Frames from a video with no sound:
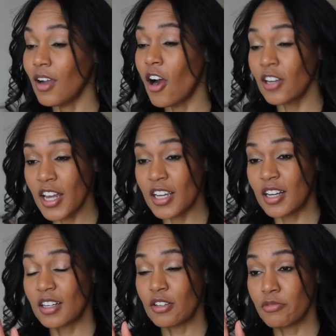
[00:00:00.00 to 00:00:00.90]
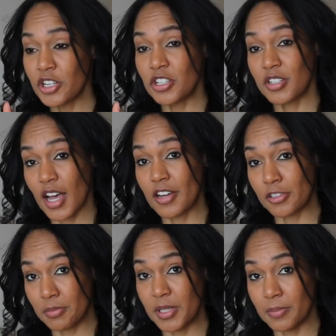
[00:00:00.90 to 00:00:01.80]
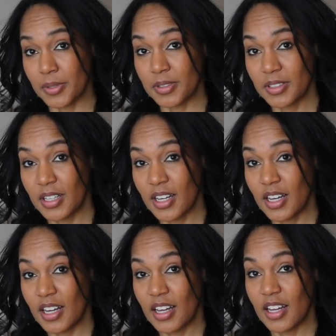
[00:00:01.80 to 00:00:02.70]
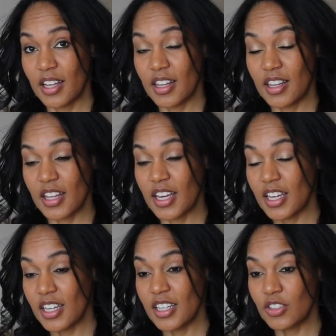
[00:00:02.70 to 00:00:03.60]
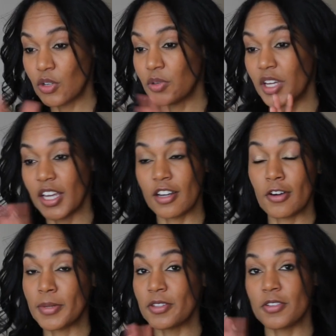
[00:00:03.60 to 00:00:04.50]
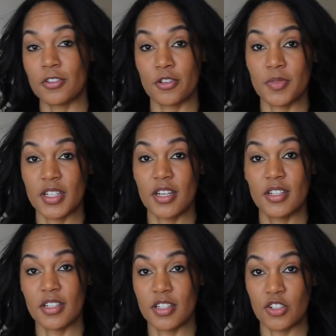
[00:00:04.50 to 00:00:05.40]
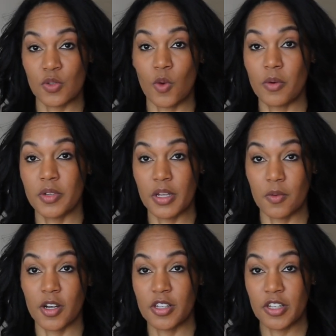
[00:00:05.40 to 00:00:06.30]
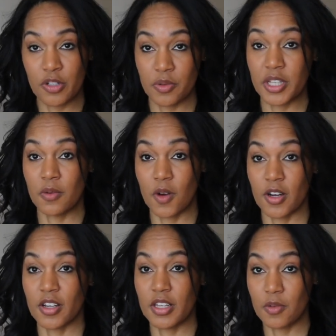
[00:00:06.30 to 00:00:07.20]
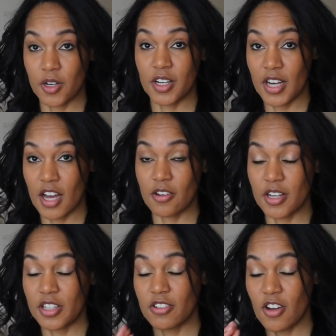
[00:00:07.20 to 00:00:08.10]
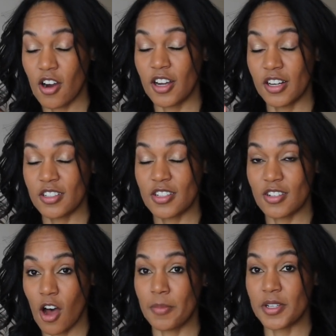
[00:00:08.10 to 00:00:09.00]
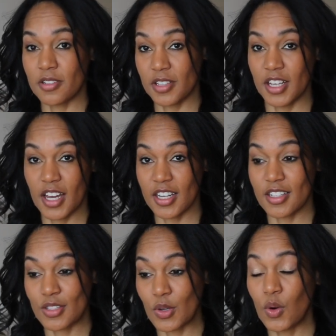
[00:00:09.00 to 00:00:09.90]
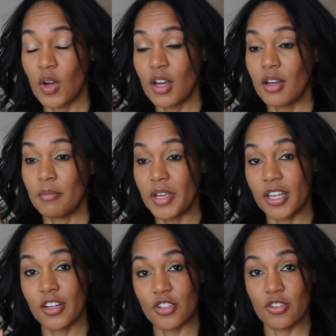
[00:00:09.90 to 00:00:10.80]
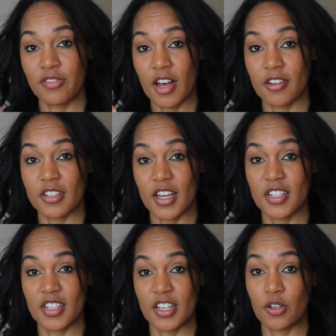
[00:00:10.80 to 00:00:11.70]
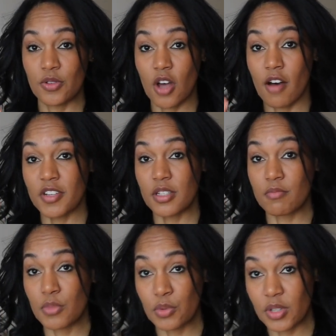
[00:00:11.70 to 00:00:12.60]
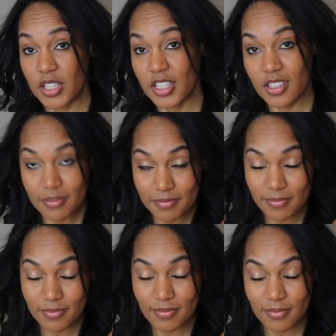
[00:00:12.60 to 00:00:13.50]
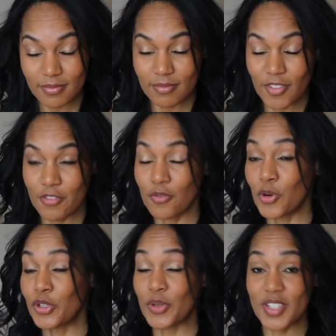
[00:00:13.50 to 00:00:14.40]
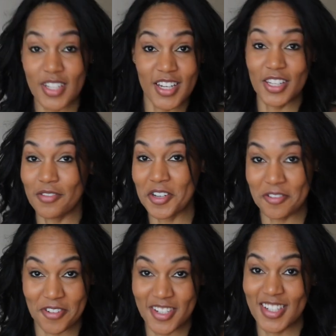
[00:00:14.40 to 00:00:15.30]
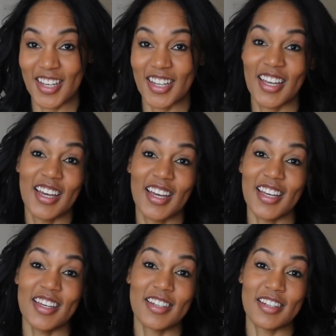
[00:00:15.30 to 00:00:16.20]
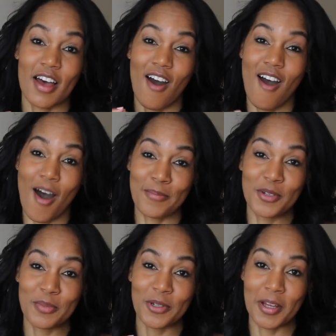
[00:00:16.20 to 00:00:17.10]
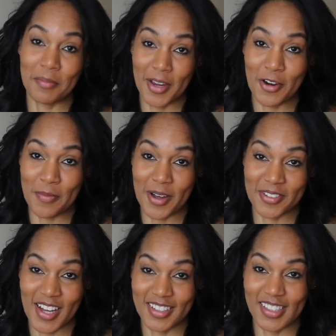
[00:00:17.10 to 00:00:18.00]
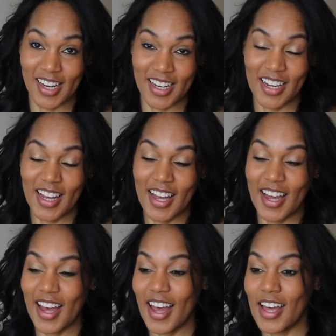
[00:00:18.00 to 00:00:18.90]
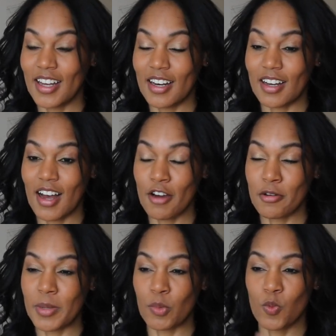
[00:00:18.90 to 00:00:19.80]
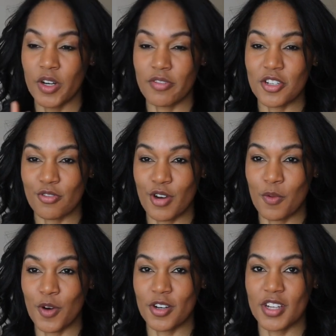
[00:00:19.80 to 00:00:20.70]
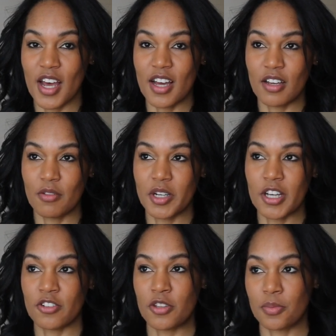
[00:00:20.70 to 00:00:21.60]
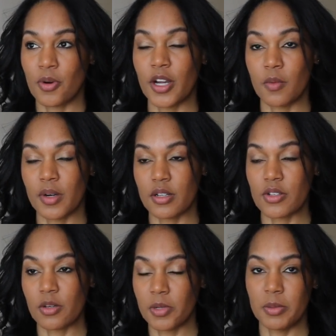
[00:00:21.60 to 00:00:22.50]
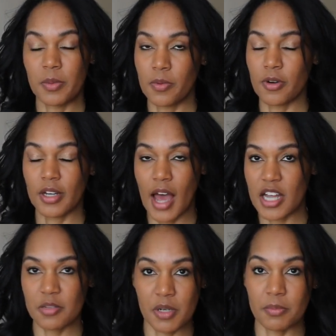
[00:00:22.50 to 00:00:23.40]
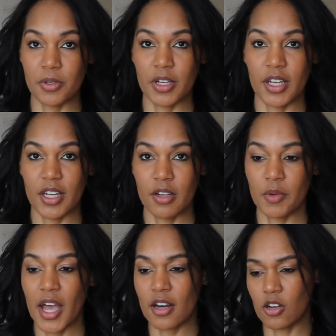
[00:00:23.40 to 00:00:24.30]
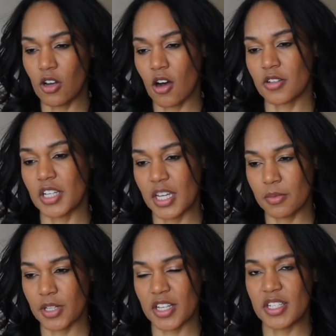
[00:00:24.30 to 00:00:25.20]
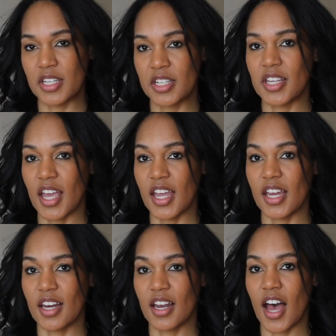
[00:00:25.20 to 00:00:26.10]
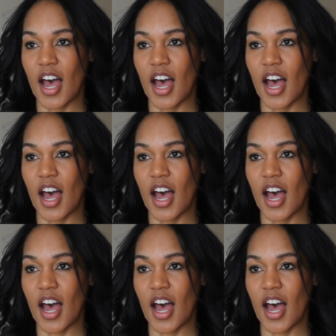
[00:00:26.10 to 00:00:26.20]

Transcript: are like rich, entitled people. They don't care about the circumstances. They just want what they want and they know what they want and they want it now. And they're not going to stop until they get it. So, making sure Valentine's Day goes off smoothly for your sake restaurant's sake is optimal and paramount that day. And I remember one restaurant I worked at, we got to the point where so many people were last minute booking. We had a long table that seats eight.